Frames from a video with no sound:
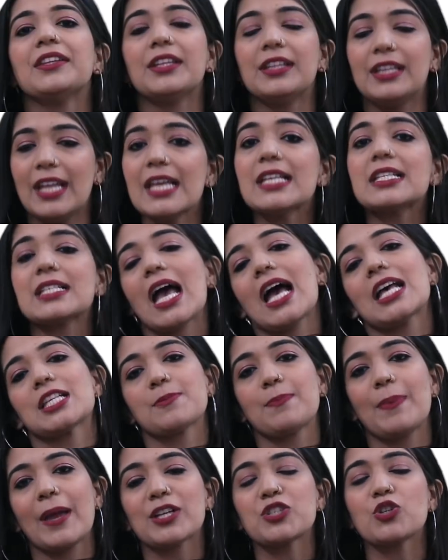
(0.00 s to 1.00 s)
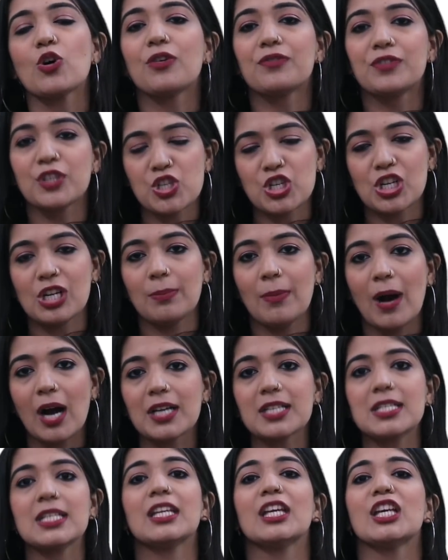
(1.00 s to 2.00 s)
The next aspect of digital
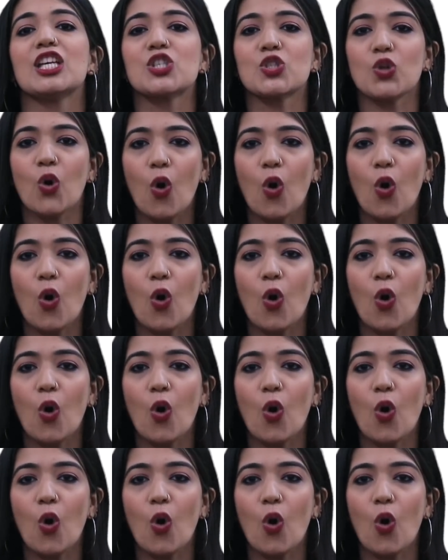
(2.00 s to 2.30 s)
marketing is